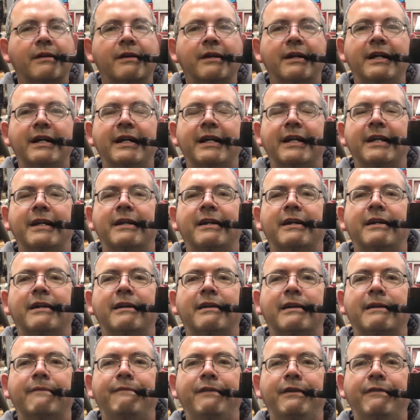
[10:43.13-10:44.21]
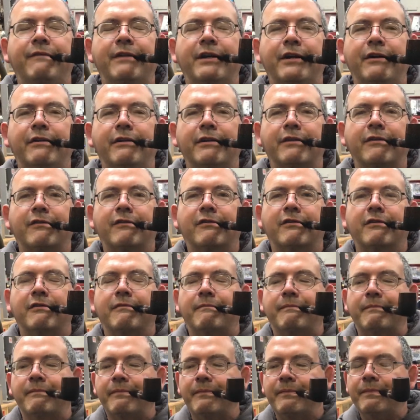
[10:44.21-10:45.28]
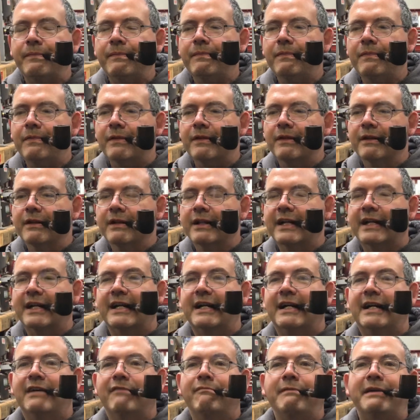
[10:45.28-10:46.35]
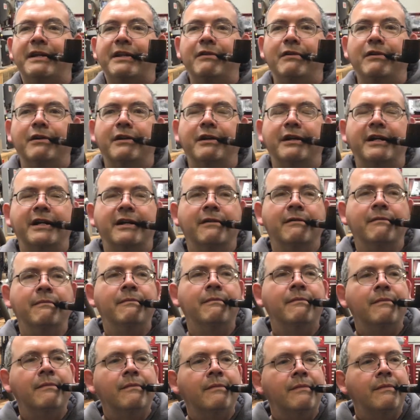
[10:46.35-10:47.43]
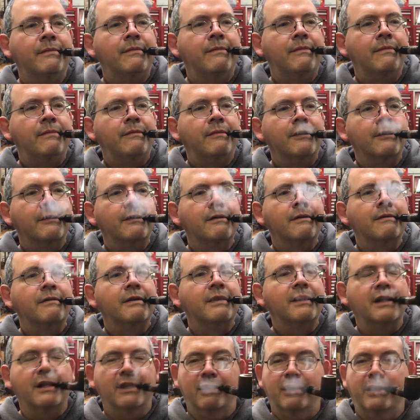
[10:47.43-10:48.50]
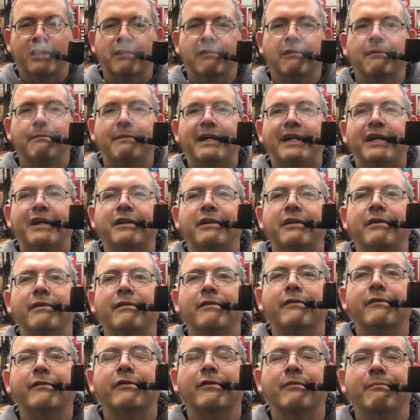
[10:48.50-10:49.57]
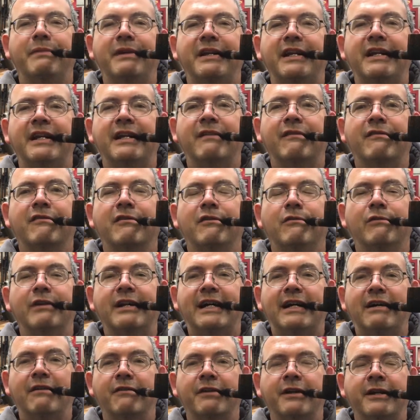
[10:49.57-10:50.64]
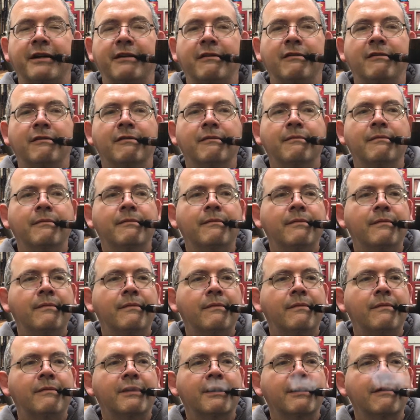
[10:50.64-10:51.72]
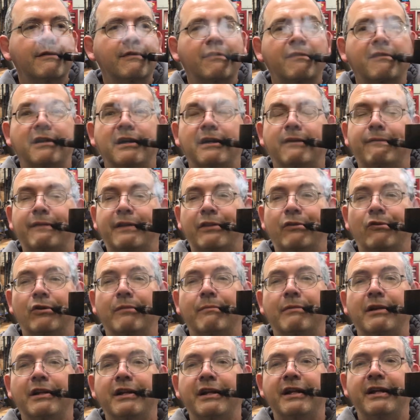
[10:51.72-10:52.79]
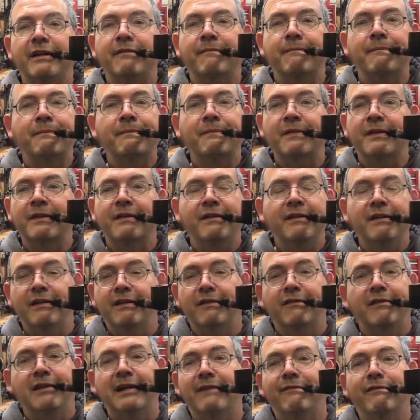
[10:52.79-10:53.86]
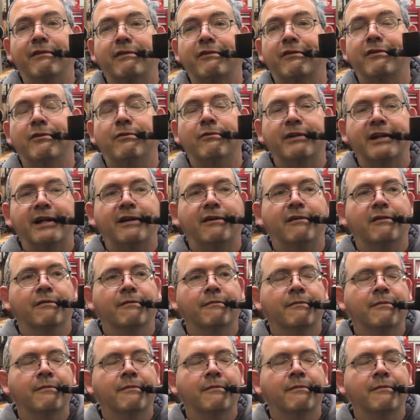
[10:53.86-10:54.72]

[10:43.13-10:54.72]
And uh, if you've noticed, like I've been looking, a lot of tobaccos are being sold out now. Stuff that normally is never sold out.